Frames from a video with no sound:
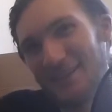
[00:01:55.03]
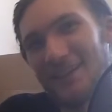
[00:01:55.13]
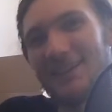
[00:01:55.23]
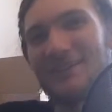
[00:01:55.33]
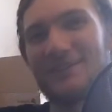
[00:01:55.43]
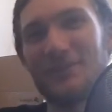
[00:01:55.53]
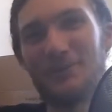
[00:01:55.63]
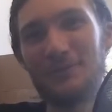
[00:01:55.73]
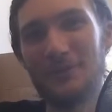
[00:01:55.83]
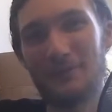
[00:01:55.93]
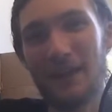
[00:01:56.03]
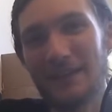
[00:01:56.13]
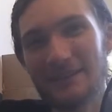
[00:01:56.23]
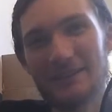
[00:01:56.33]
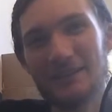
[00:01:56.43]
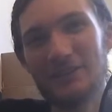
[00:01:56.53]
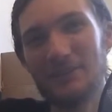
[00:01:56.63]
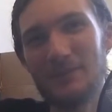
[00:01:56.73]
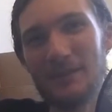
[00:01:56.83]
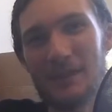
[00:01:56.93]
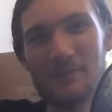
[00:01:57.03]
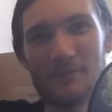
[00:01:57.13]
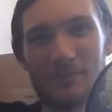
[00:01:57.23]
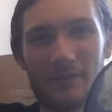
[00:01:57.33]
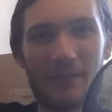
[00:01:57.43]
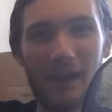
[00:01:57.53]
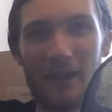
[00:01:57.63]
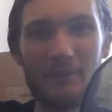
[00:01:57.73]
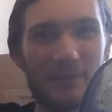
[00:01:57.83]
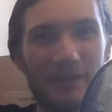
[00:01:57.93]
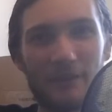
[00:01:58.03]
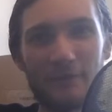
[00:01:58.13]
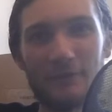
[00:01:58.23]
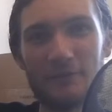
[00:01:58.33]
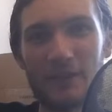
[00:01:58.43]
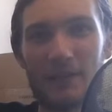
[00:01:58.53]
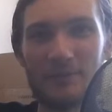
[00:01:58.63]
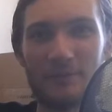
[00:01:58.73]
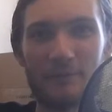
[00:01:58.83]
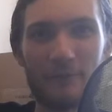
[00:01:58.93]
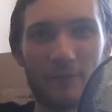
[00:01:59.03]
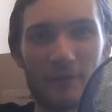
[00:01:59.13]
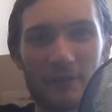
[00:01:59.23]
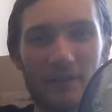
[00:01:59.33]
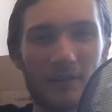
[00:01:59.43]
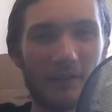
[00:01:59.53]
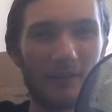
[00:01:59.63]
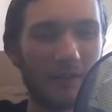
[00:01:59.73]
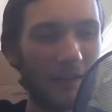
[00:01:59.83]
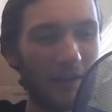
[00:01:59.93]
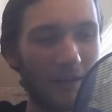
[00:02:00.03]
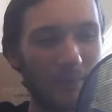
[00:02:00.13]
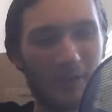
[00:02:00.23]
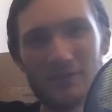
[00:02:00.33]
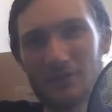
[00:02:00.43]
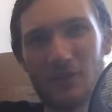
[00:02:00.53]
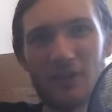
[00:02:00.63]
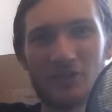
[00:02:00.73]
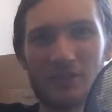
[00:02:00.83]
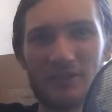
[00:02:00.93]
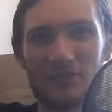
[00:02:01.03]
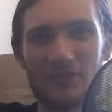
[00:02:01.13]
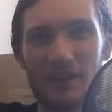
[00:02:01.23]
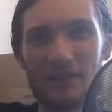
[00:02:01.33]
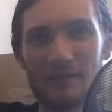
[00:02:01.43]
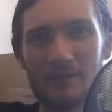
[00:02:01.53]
So the VanCG meetup, I've been there a few times before. Pixelogic has done,